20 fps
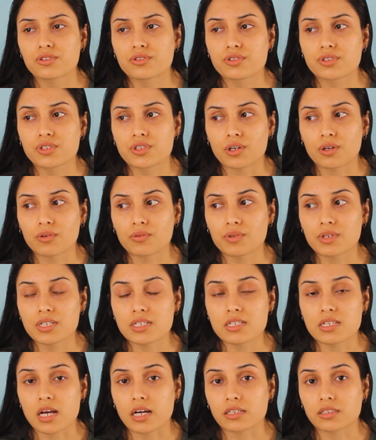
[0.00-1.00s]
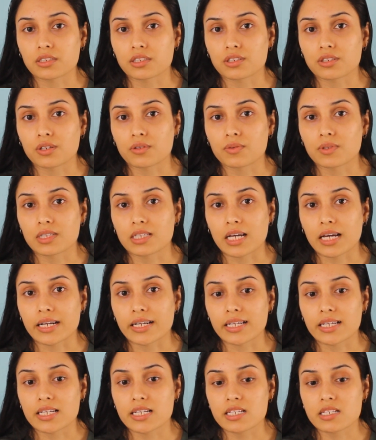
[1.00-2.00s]
don't exactly know what that
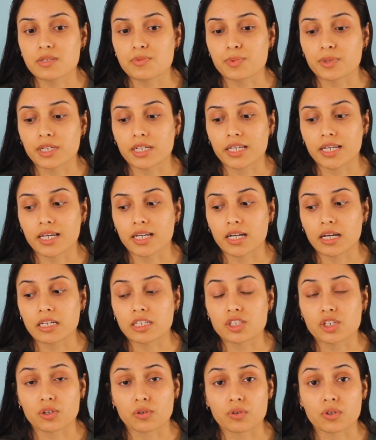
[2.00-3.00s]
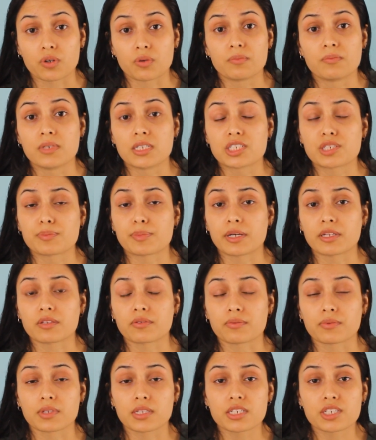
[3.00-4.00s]
is, but again, I don't know much about
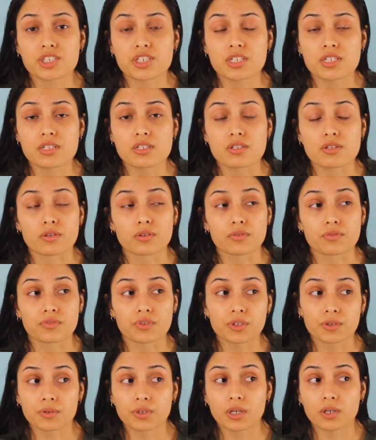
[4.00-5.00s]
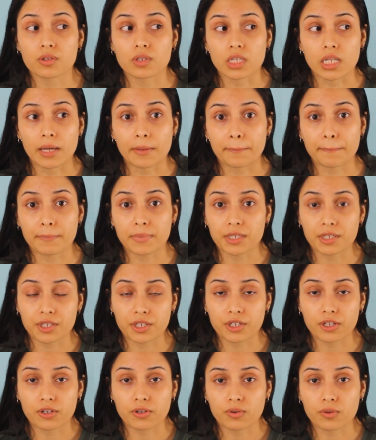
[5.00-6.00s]
the religion, so if you know, let me
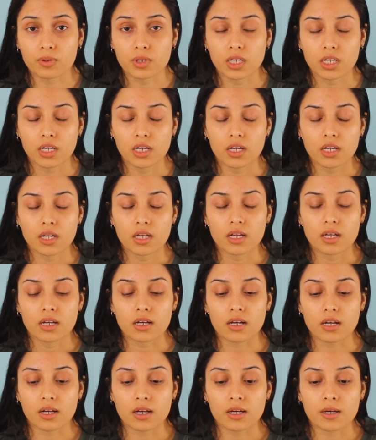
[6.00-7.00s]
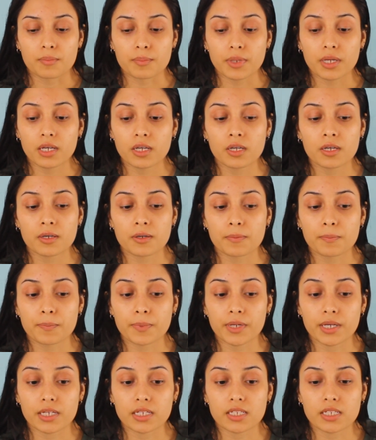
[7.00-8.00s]
know.
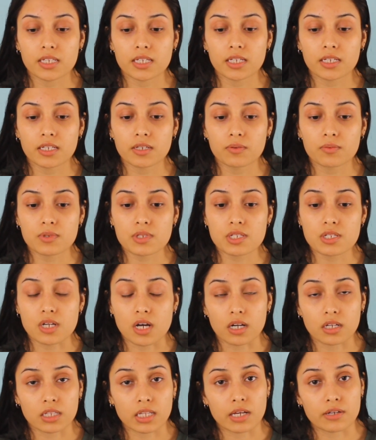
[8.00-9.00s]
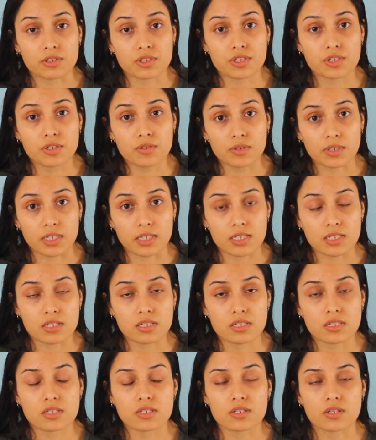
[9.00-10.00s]
But he was not allowed to do this,
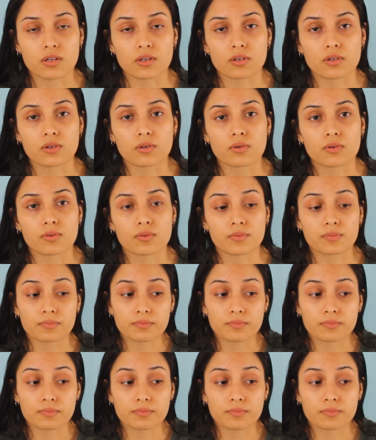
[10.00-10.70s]
so